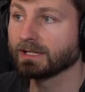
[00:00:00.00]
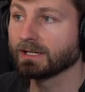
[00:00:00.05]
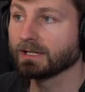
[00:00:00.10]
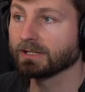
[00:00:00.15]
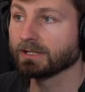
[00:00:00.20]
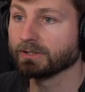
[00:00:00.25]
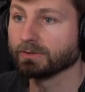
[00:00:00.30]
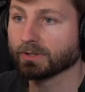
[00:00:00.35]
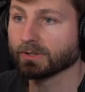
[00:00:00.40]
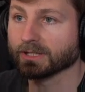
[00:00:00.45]

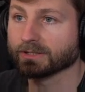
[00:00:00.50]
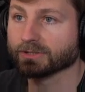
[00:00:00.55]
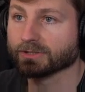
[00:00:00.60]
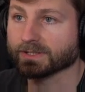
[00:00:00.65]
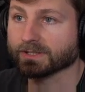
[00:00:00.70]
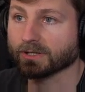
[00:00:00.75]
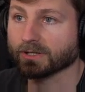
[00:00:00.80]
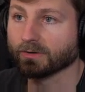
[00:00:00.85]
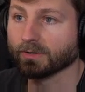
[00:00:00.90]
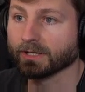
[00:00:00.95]
you can just
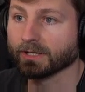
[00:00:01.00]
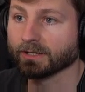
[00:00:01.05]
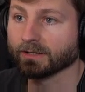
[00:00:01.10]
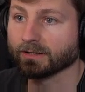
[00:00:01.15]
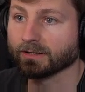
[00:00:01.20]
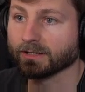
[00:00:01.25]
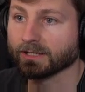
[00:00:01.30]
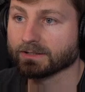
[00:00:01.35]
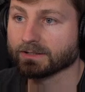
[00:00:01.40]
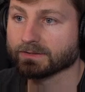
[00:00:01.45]
go
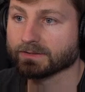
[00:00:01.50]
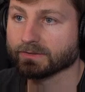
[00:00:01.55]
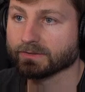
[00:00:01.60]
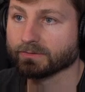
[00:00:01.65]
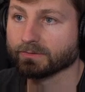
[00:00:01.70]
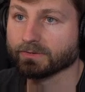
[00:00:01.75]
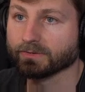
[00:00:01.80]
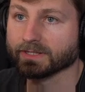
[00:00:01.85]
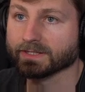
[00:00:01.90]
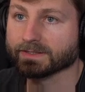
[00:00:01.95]
into
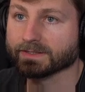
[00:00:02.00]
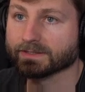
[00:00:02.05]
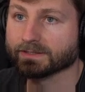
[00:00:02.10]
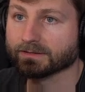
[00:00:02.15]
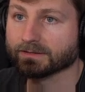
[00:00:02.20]
this